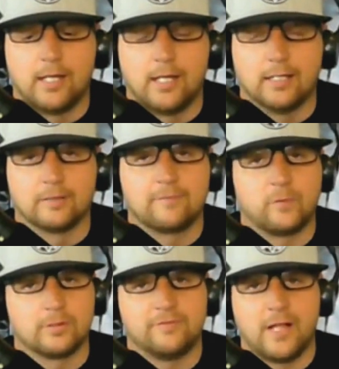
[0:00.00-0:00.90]
Look
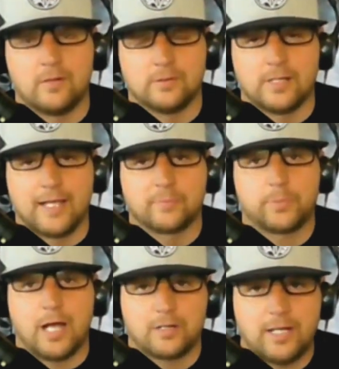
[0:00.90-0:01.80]
forward to following your guys'
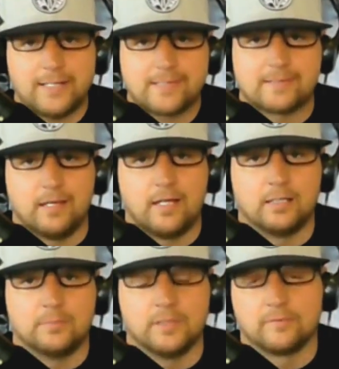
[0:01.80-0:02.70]
progress,
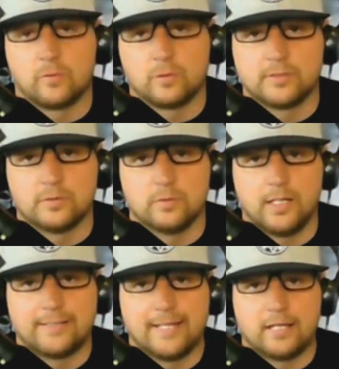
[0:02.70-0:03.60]
and look forward
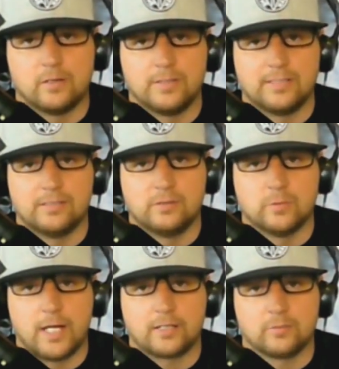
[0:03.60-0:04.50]
to downloading the new
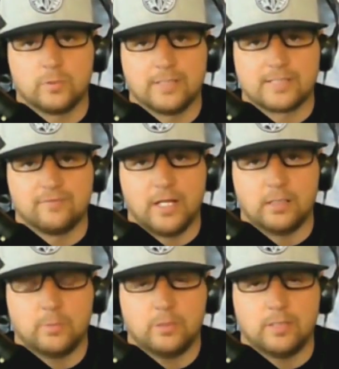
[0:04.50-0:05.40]
record when it's
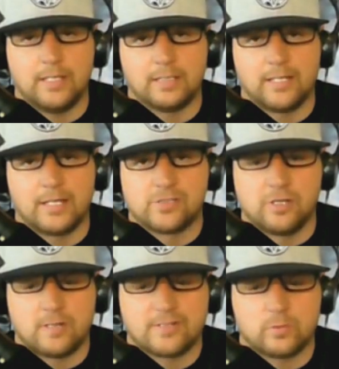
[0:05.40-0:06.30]
available and catching
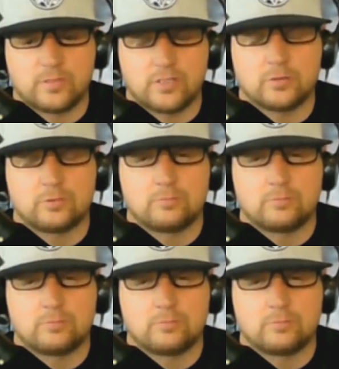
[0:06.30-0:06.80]
you on tour soon.